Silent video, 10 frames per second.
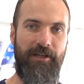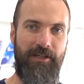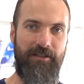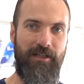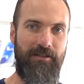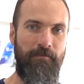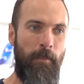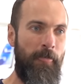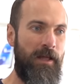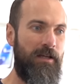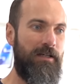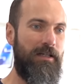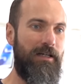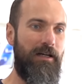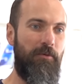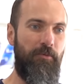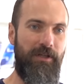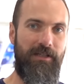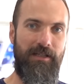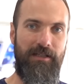a year now. Uh,
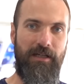we did